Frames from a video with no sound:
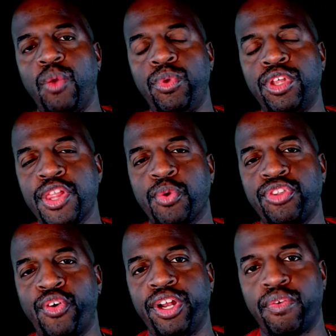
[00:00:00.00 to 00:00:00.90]
We know there was
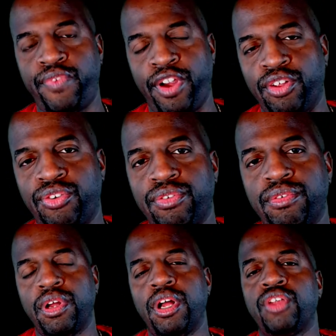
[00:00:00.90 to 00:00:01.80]
no interference.
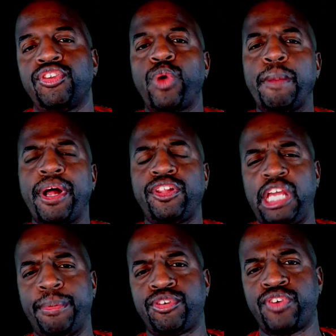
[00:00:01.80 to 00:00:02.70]
So what about
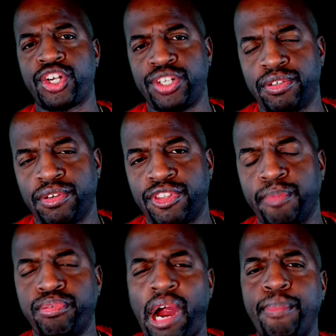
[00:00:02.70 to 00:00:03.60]
the obstruction? The
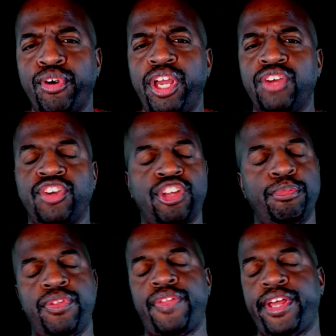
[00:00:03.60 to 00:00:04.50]
bribery is just
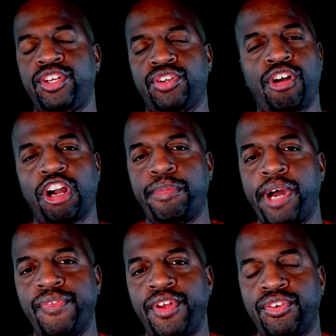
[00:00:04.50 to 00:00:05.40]
something that they just talk
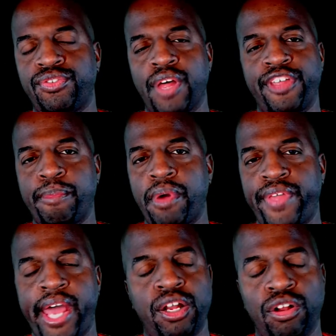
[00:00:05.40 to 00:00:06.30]
about. There's nothing about
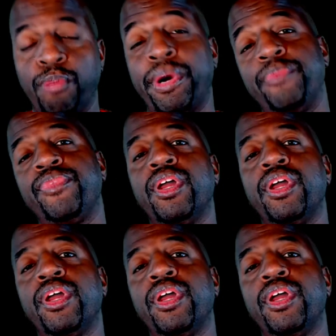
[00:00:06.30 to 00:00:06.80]
that at all. But